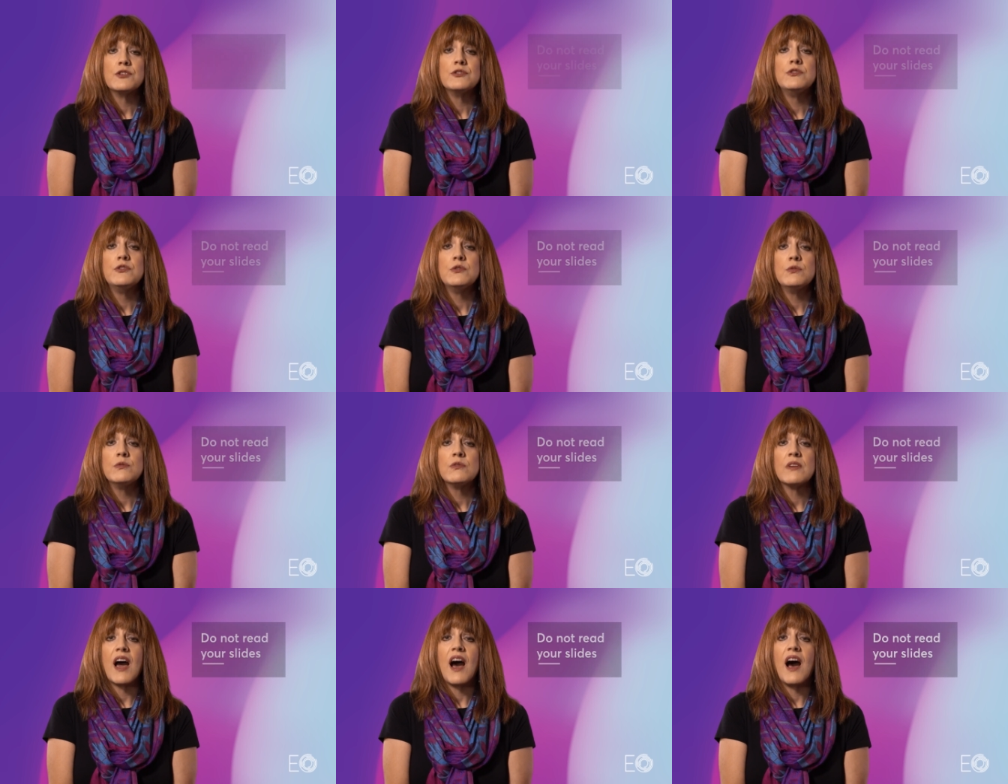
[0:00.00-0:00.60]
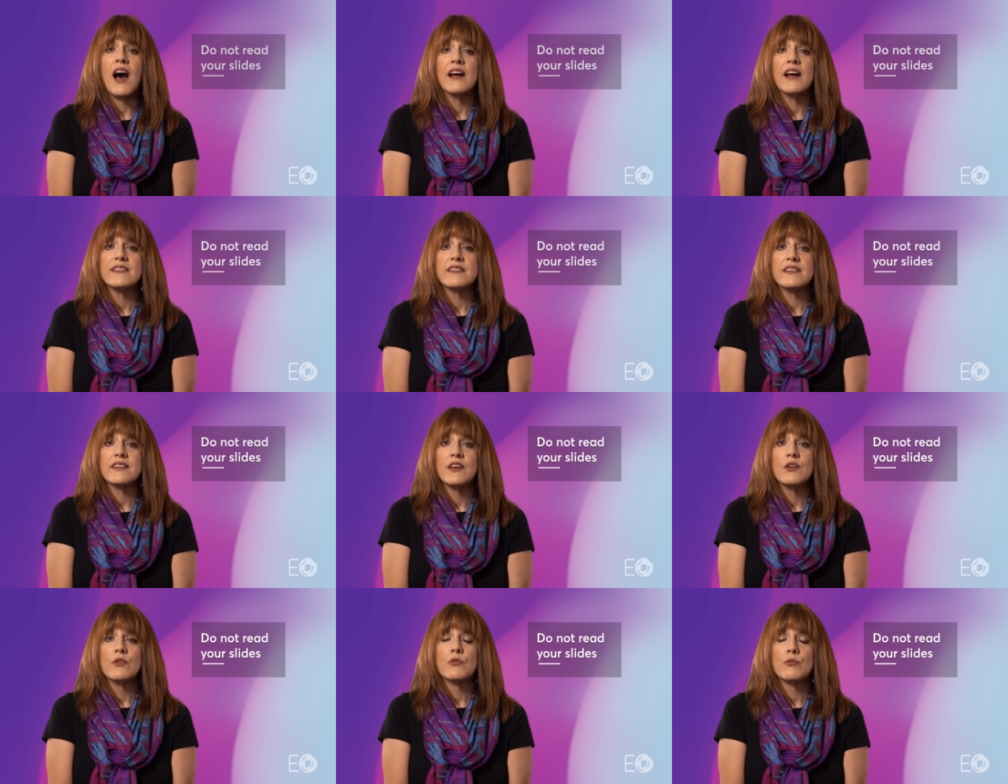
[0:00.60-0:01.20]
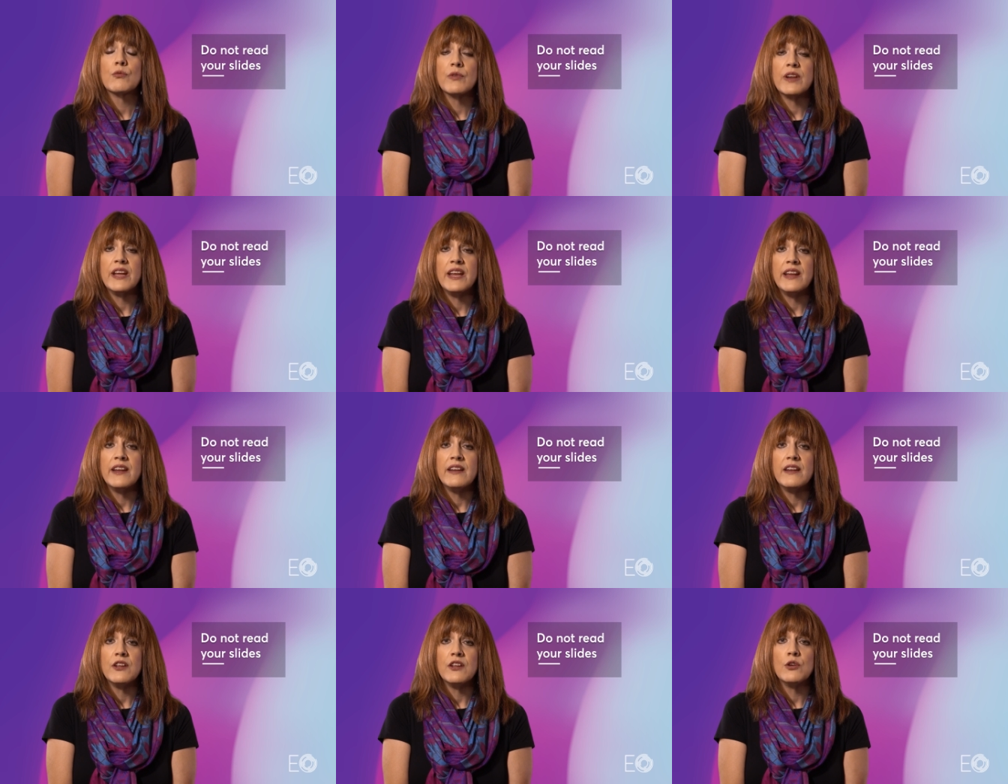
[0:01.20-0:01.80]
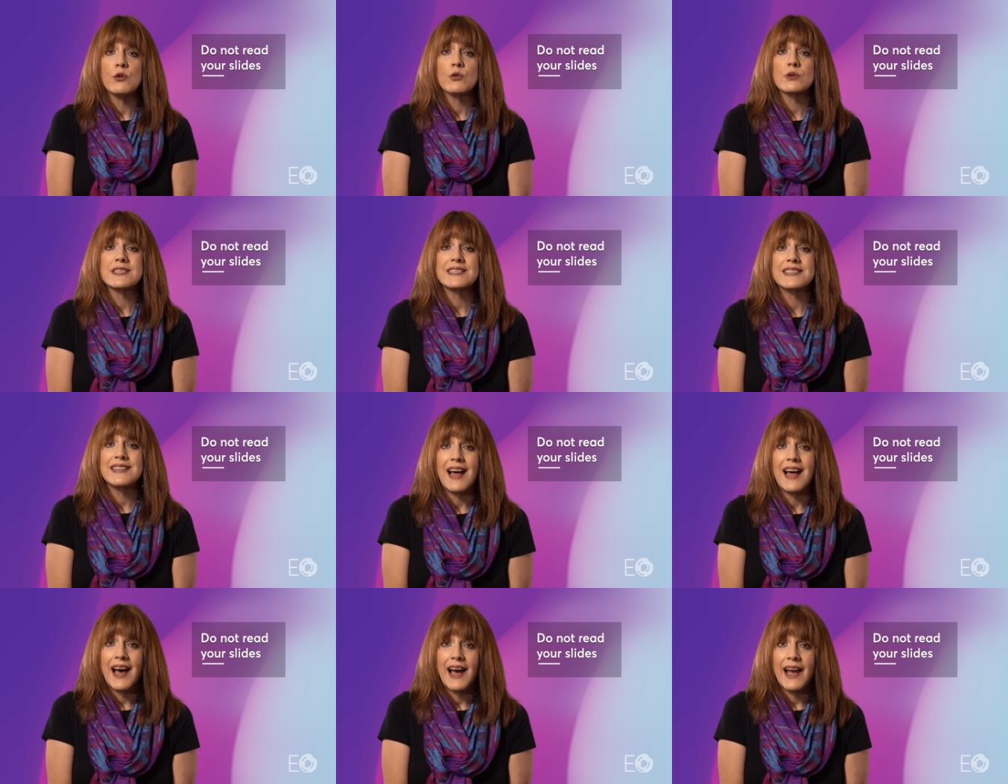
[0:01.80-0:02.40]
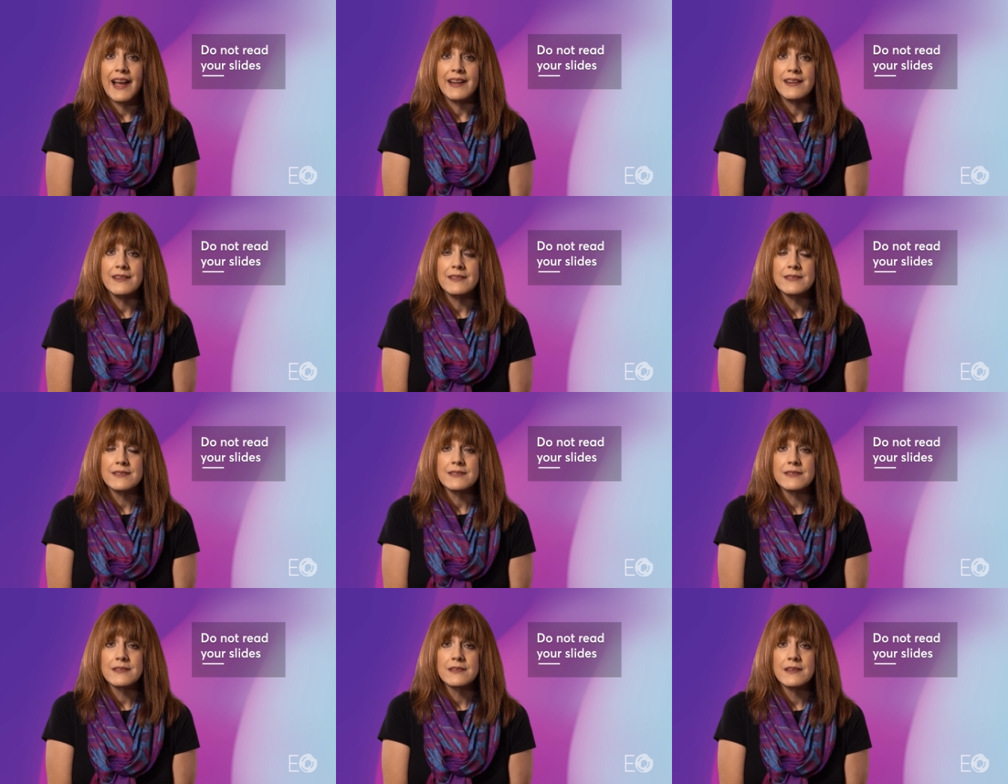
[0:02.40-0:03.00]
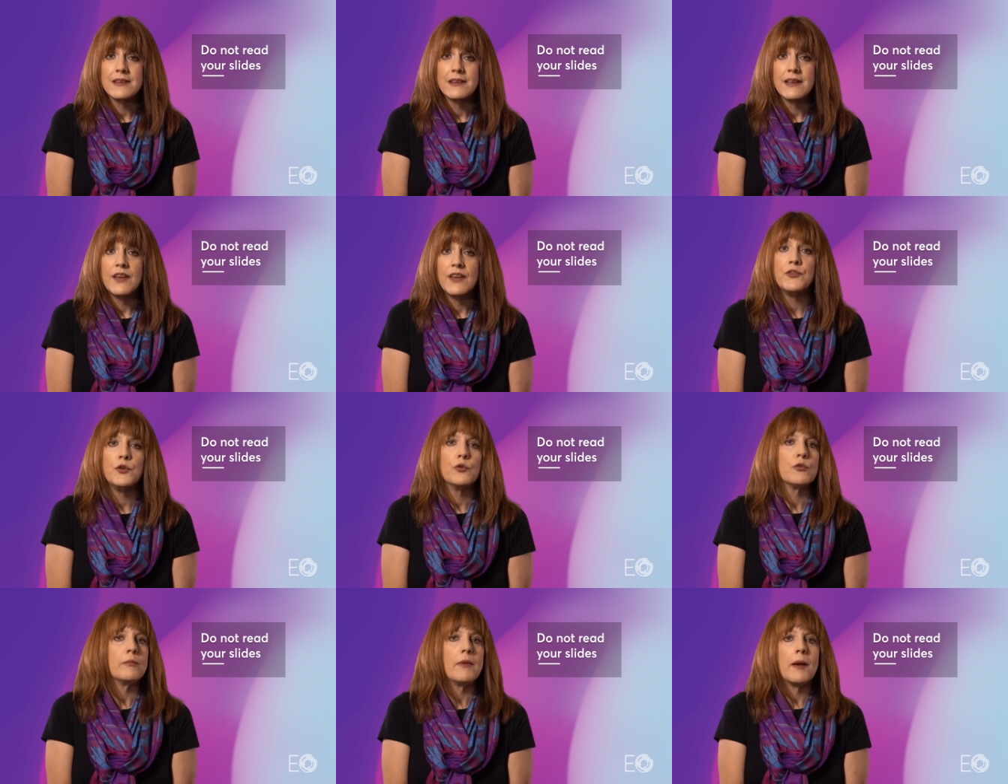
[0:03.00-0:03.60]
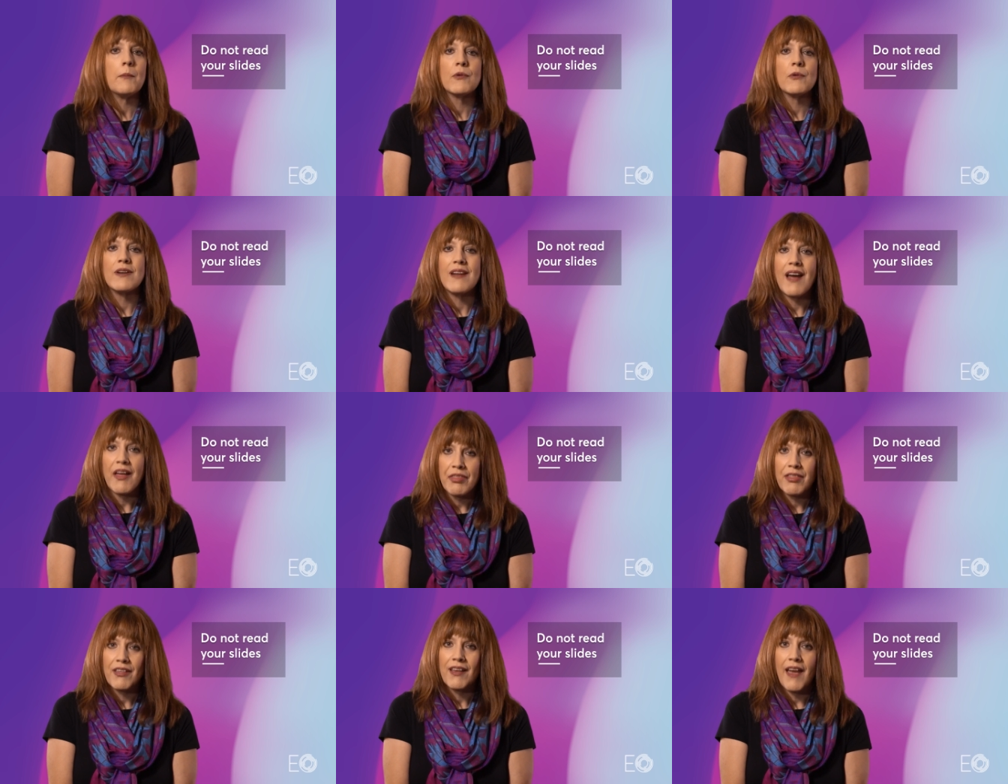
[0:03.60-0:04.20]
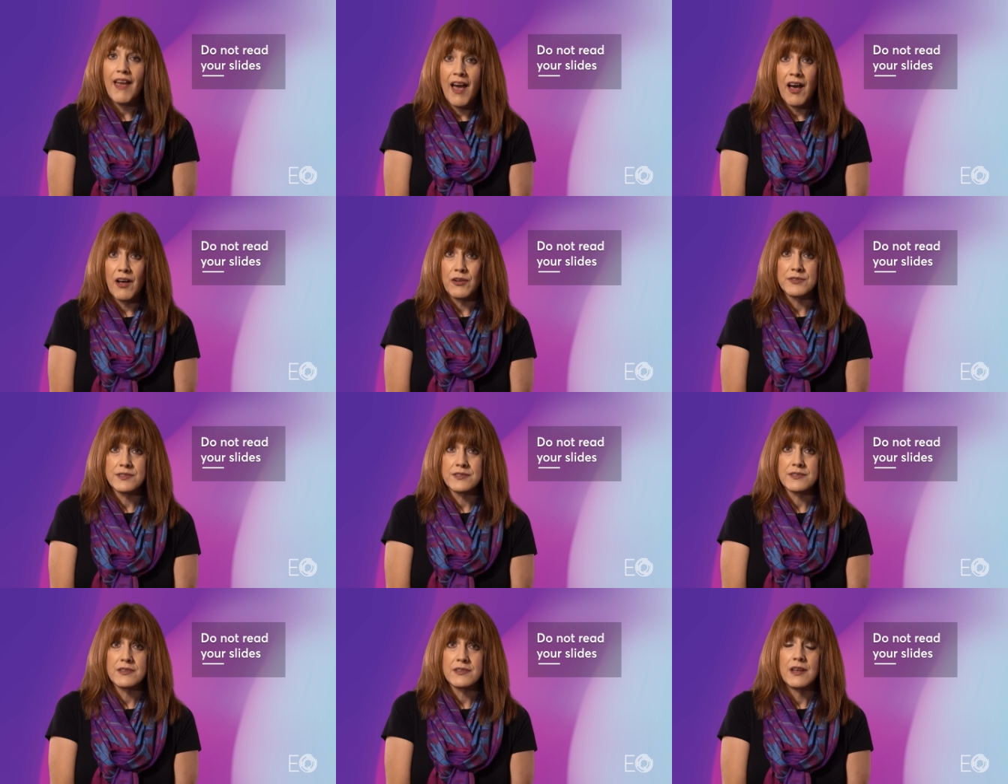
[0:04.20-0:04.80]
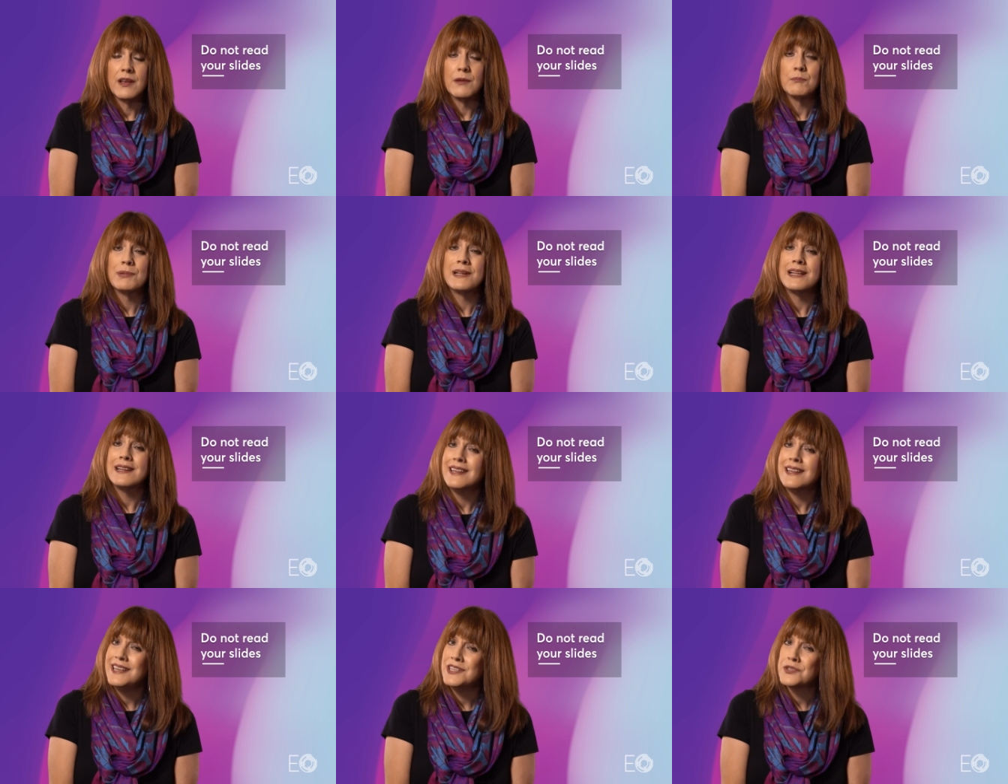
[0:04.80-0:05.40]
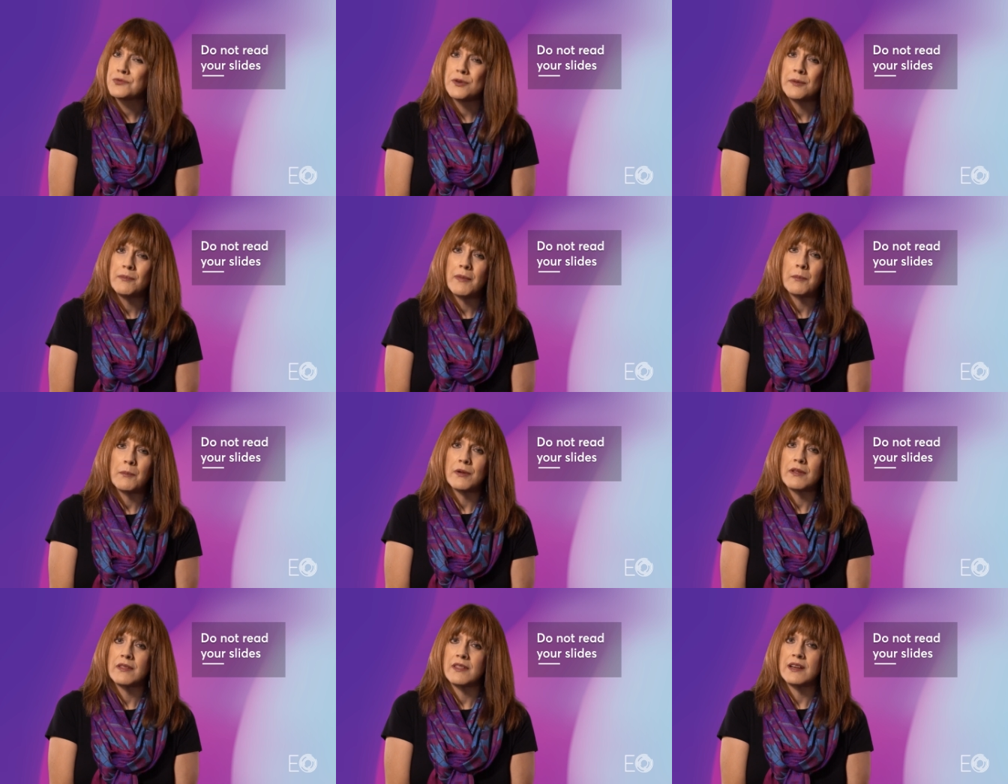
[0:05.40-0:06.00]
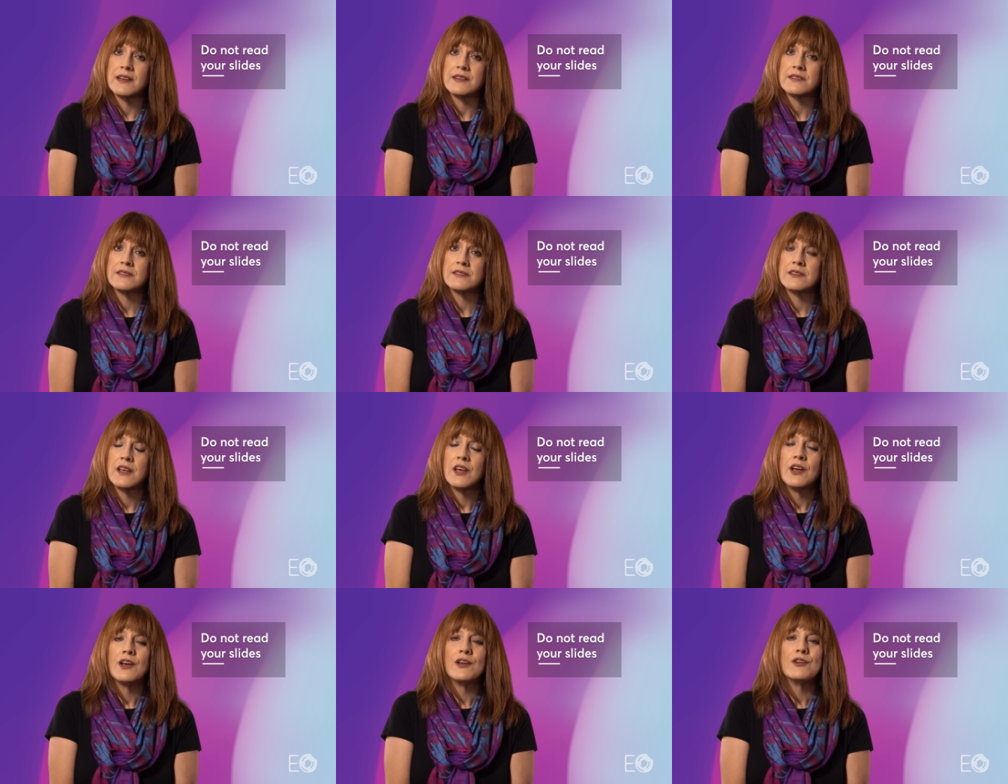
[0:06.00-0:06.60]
Do not read your slides. If you remember nothing else, please remember this.